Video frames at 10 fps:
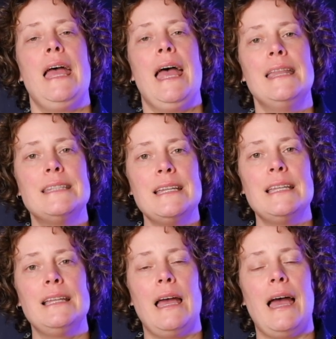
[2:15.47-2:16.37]
And
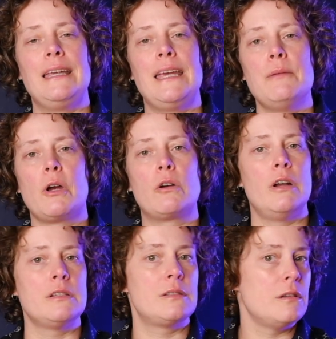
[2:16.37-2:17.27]
then I came
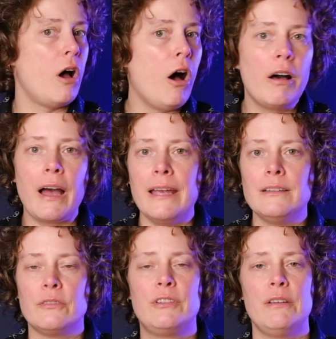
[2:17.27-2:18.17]
across all
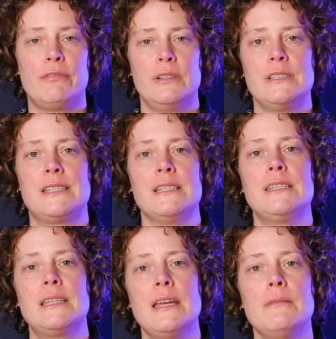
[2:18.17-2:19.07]
kinds of different
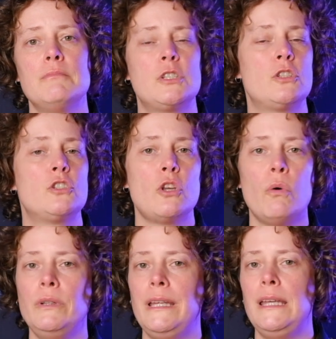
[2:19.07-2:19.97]
systems,
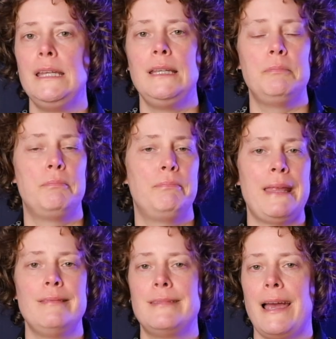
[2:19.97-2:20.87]
Sony,
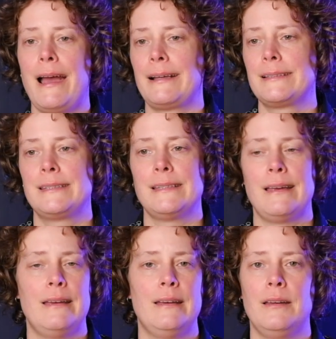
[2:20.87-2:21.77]
Pentax,
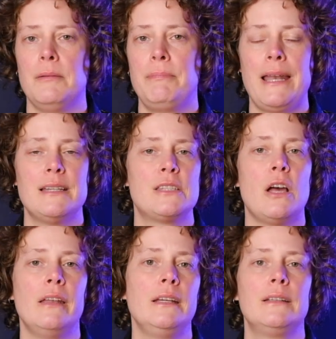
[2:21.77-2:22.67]

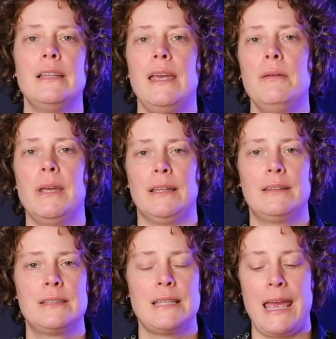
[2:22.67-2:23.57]
Panasonic, name
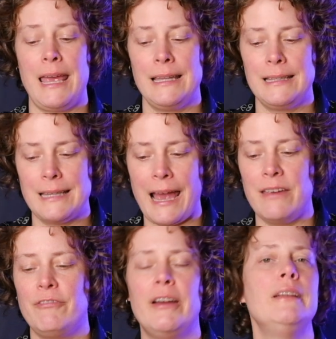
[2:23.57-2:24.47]
it. And
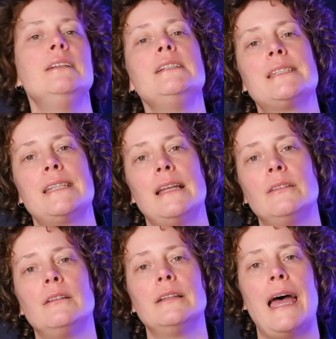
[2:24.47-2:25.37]
I finally
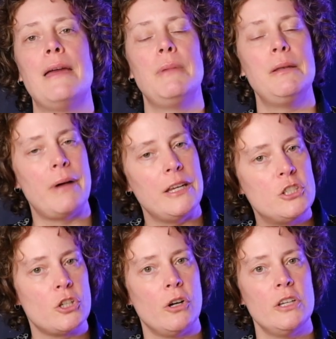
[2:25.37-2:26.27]
settled, I made my
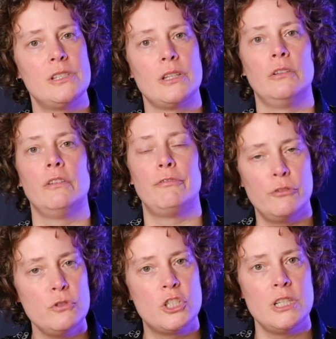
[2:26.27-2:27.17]
choice on the
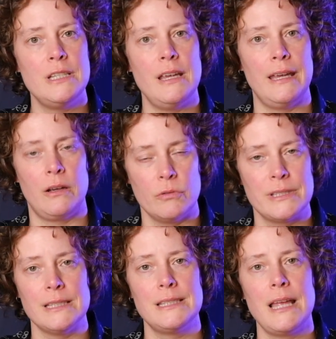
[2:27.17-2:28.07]
Fuji
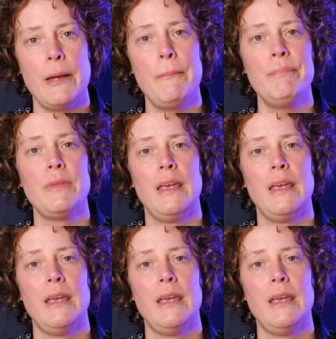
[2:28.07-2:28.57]
ecosystem.